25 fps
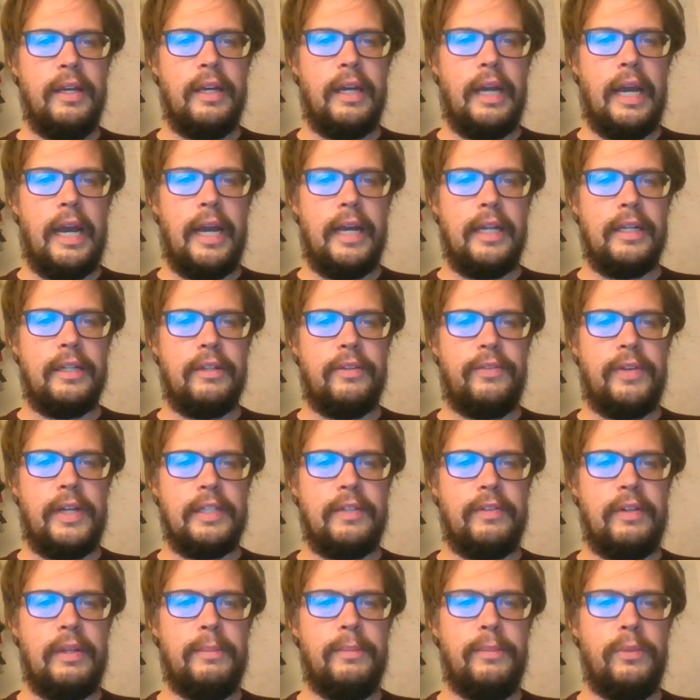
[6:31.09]
and
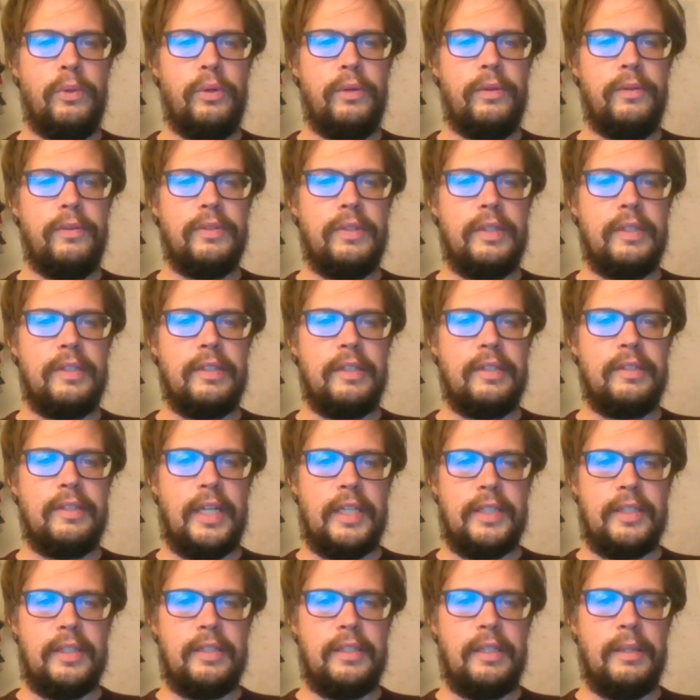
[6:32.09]
effectively moves the
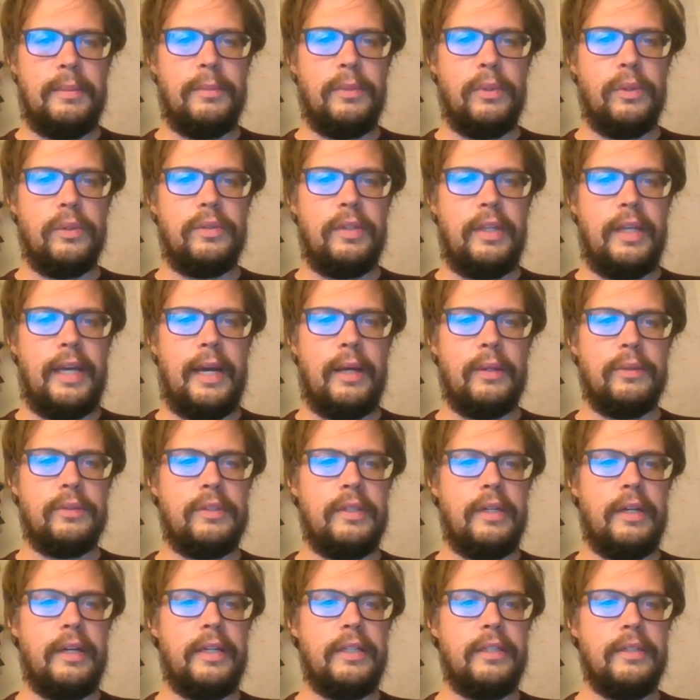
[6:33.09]
successor symbol to the
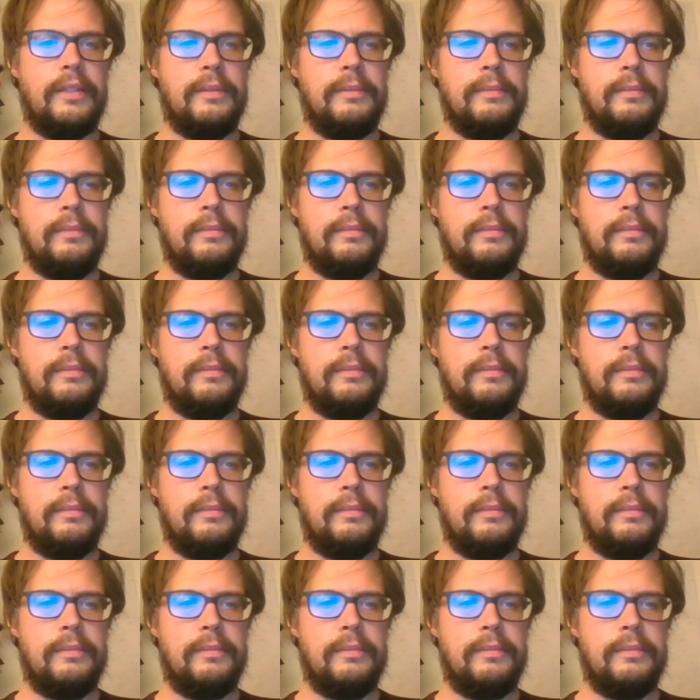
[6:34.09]
outside.